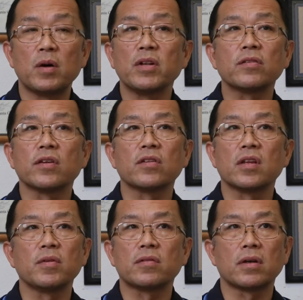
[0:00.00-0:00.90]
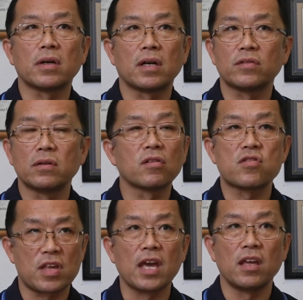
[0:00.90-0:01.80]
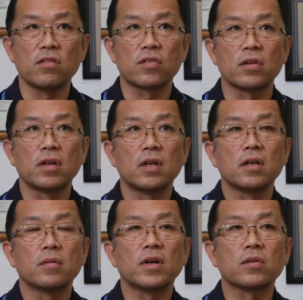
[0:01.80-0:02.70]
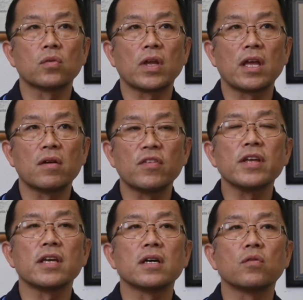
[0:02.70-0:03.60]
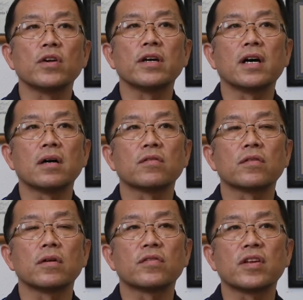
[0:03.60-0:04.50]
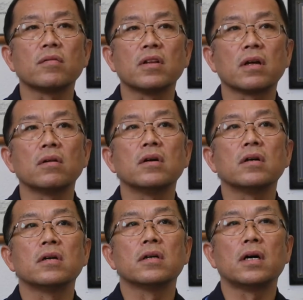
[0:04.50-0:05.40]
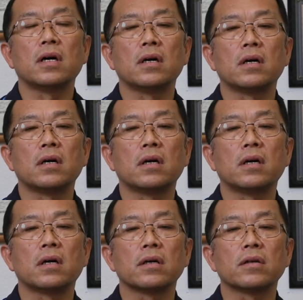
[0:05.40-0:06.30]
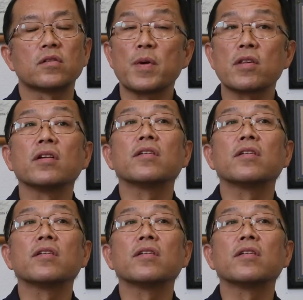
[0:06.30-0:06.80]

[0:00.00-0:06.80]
Permanent exhibit has not changed, but every year we have several uh, special